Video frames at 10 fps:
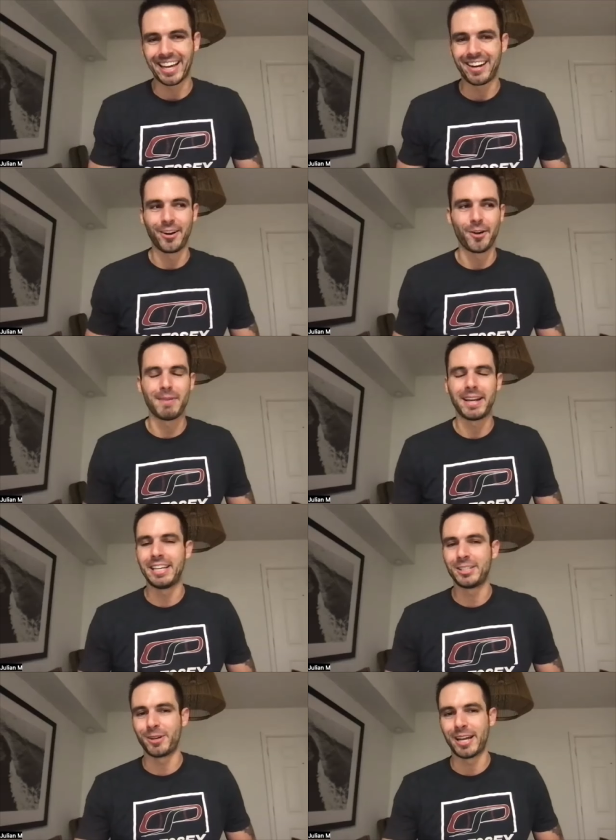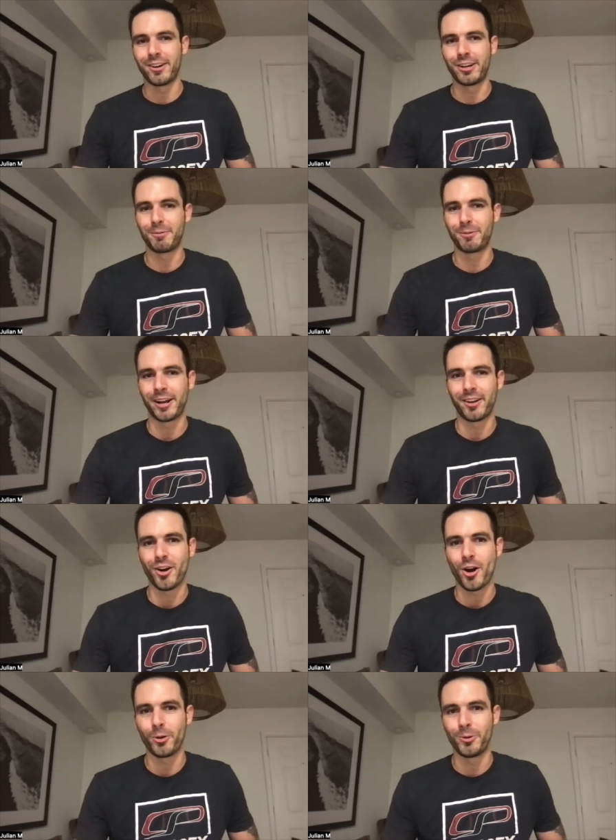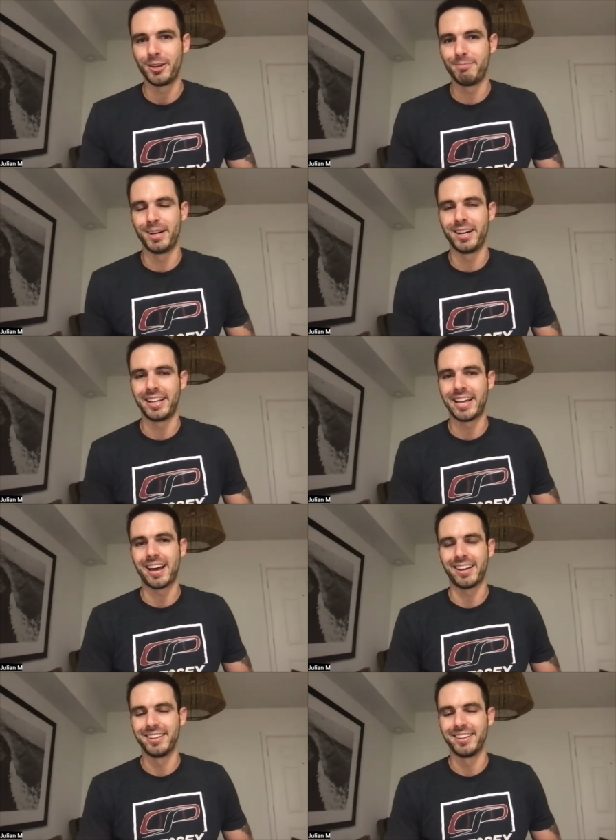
don't know if my knees would have held up great on the hardwood, but yeah.